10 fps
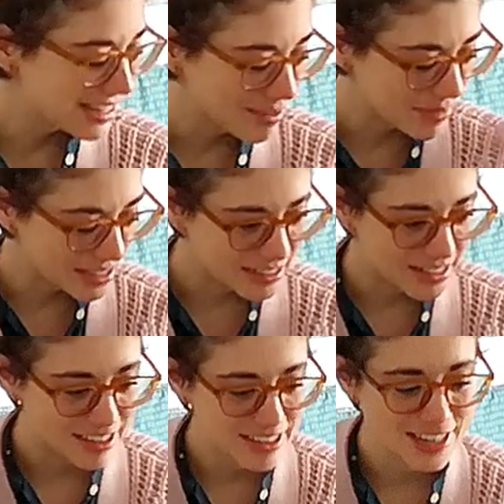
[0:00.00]
I mean,
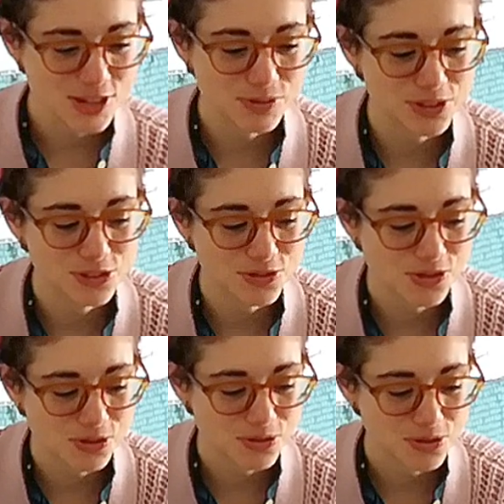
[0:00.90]
I just wanted to
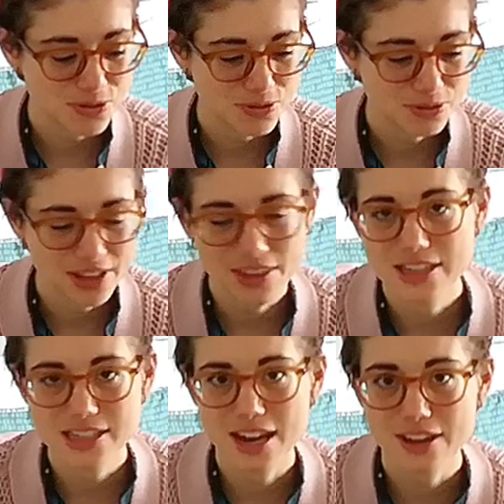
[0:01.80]
show you the things
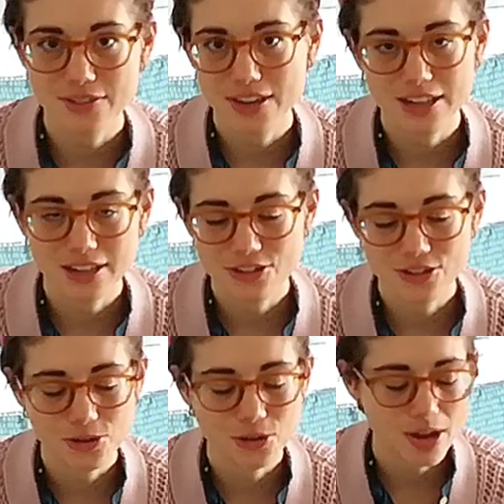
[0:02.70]
that I've been, you
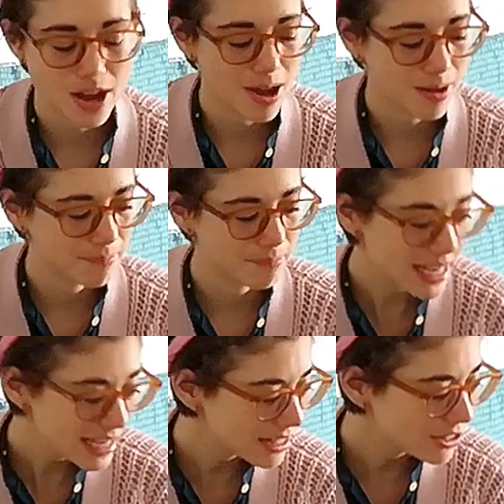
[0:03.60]
know,
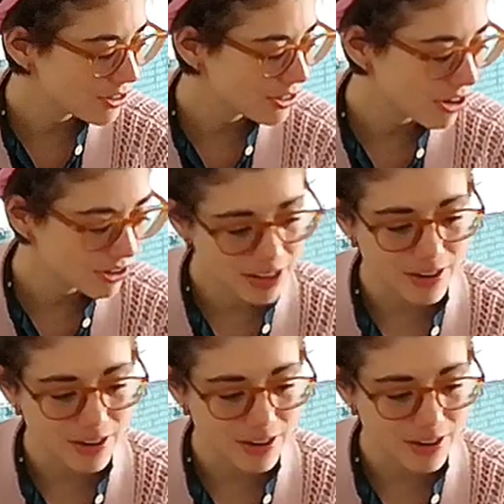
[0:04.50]
making during lockdown.